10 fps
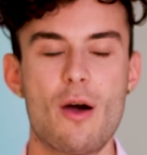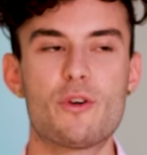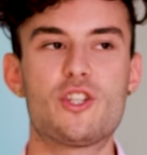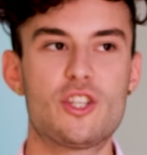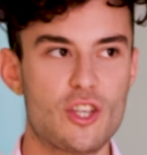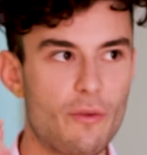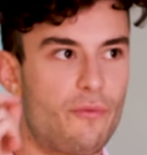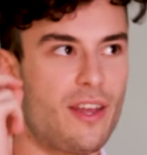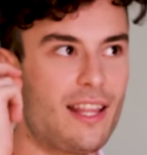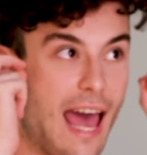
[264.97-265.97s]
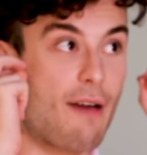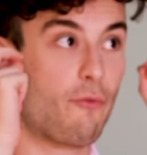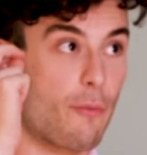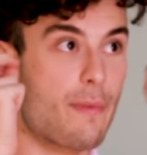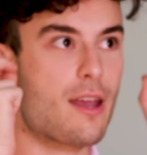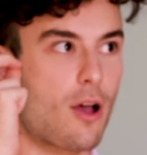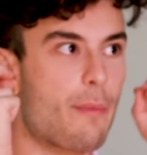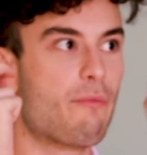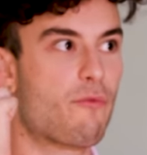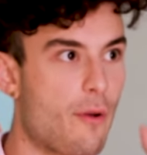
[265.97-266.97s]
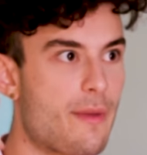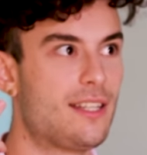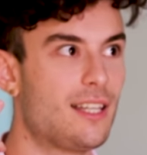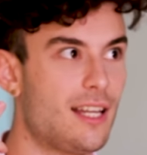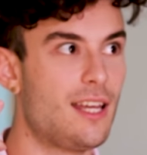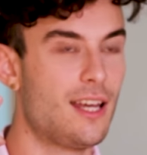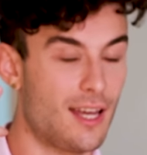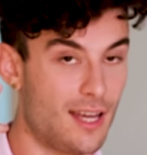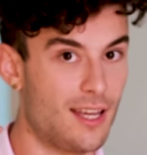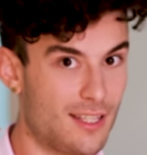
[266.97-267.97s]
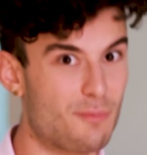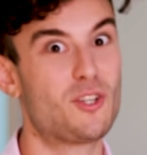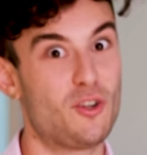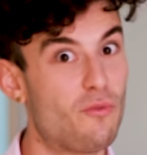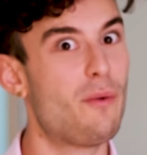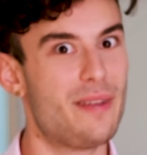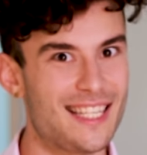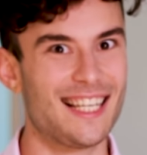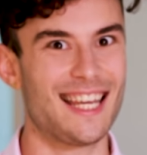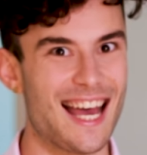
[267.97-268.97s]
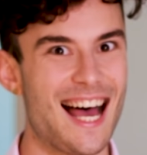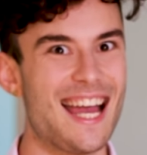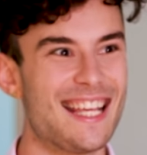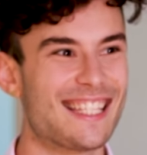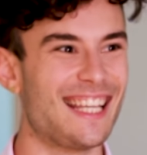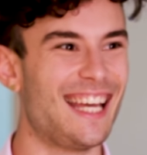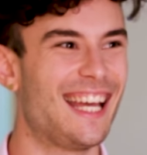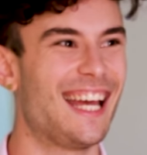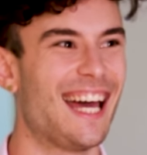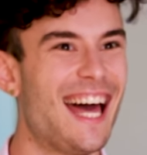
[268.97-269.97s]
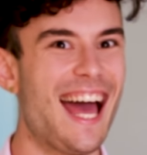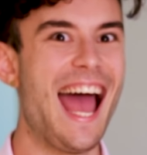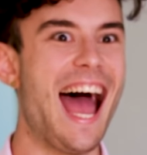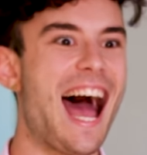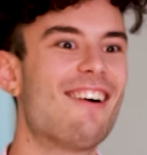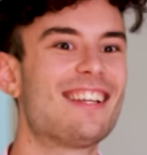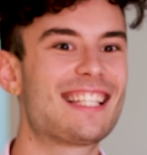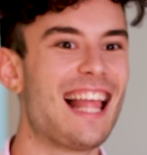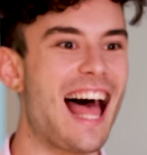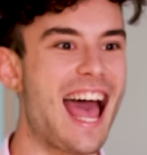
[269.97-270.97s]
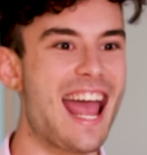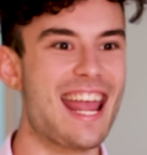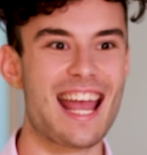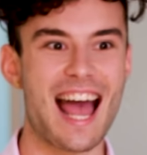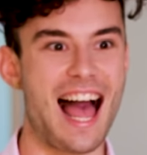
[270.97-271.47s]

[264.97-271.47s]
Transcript: which is something that for me, coming from Italy, especially from Italy guys, I was like,